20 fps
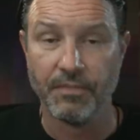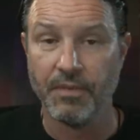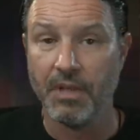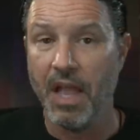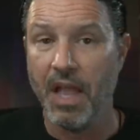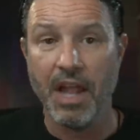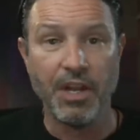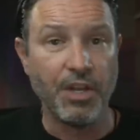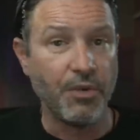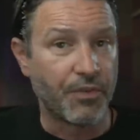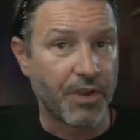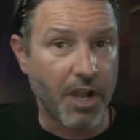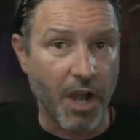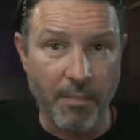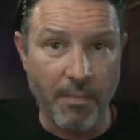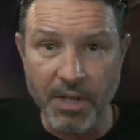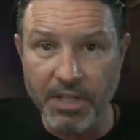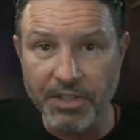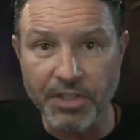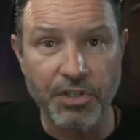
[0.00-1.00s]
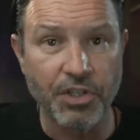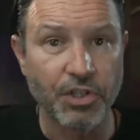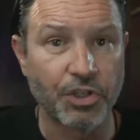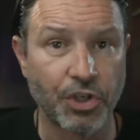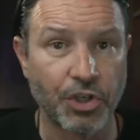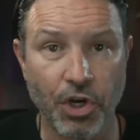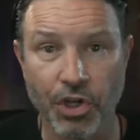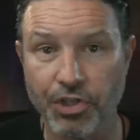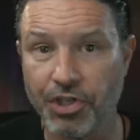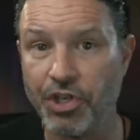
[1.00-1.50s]
and you've come into the
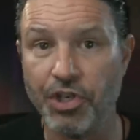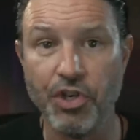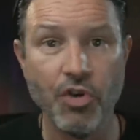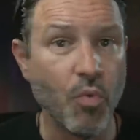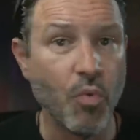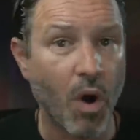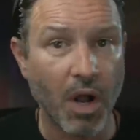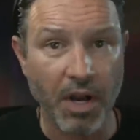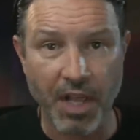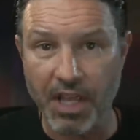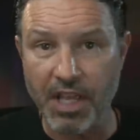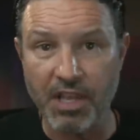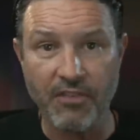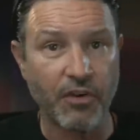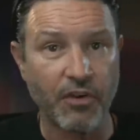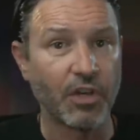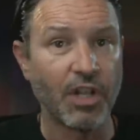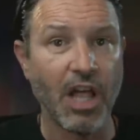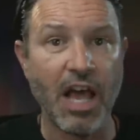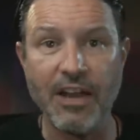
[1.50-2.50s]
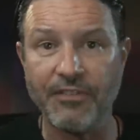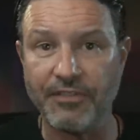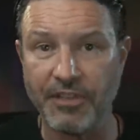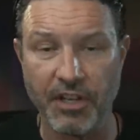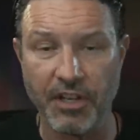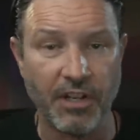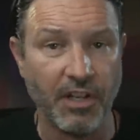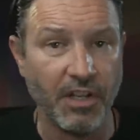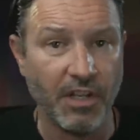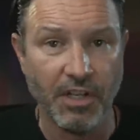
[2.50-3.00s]
church and you want to give your life to